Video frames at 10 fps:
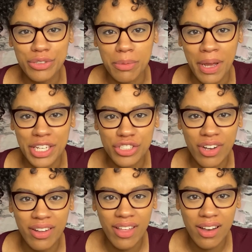to
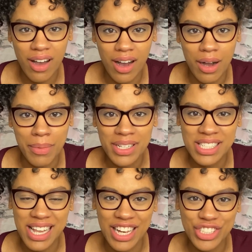
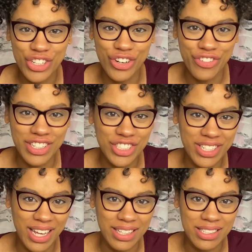
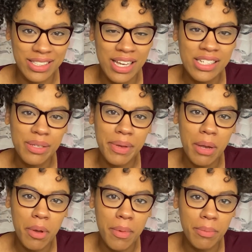patreon.com/yourfriendjanellis to become
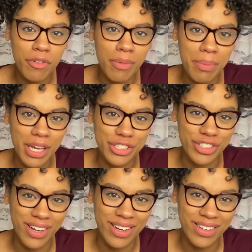a member of my
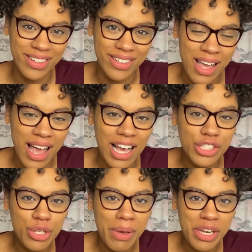Patreon. As
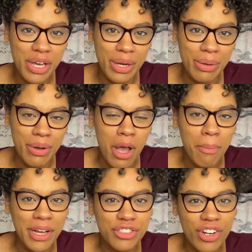you may know,
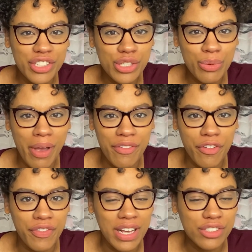Patreon is a way for
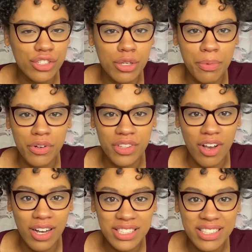fans to support the
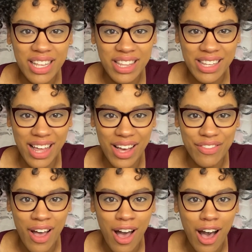content that they love
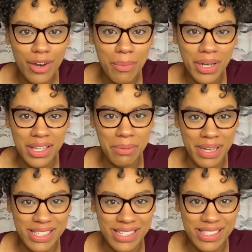on a monthly
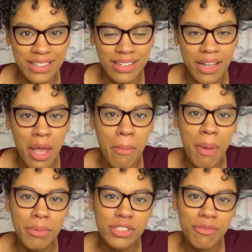basis.
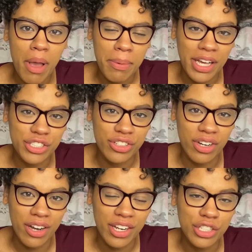Members of my
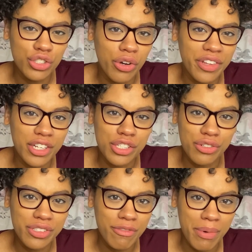Patreon enjoy the
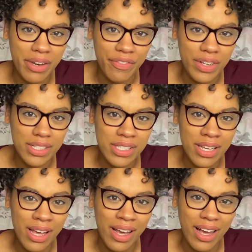exclusive benefits
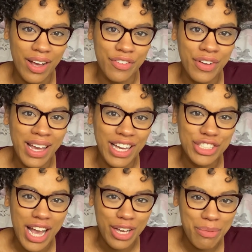of a
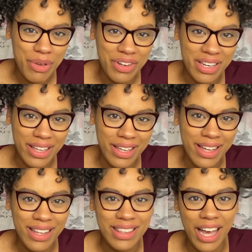chat community,
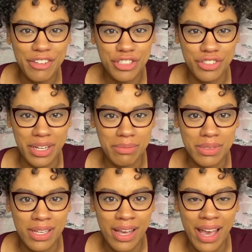live streams,
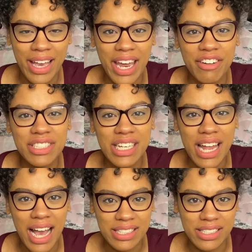and guaranteed
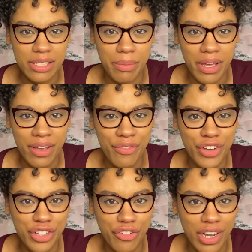access to me via
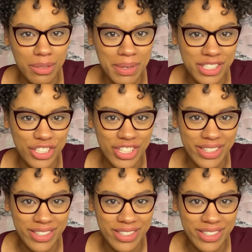direct messaging.